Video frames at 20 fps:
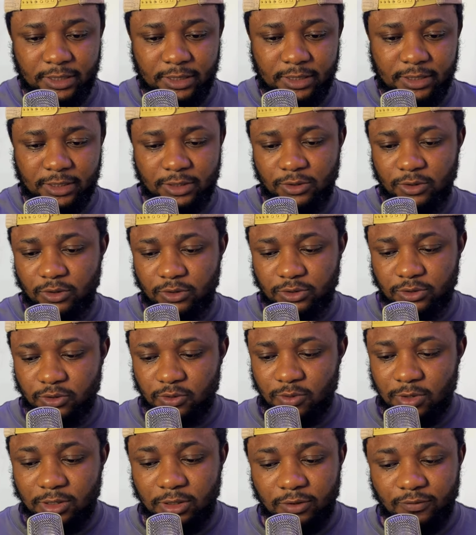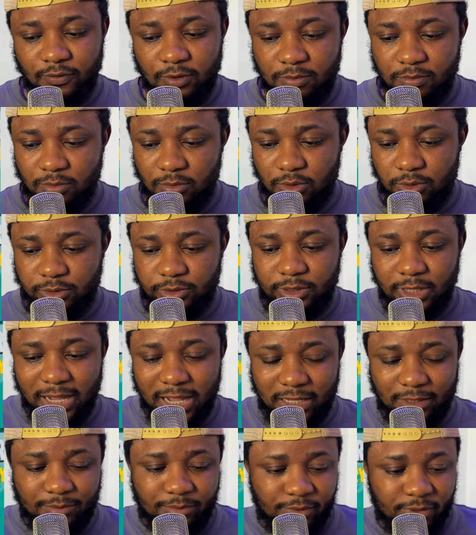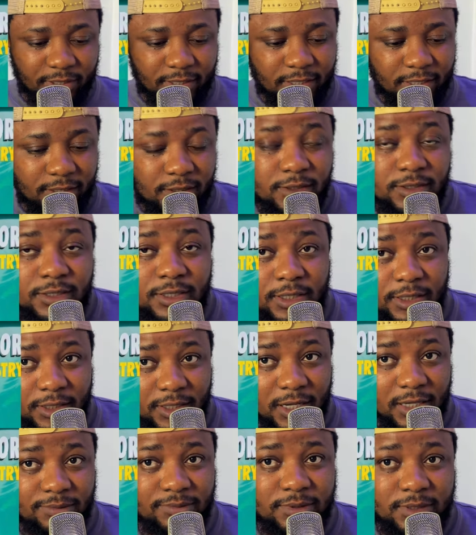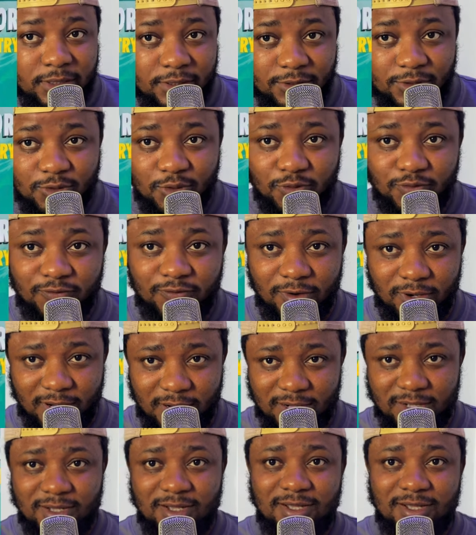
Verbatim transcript: and also one of the most heartbreaking thing I've seen so far at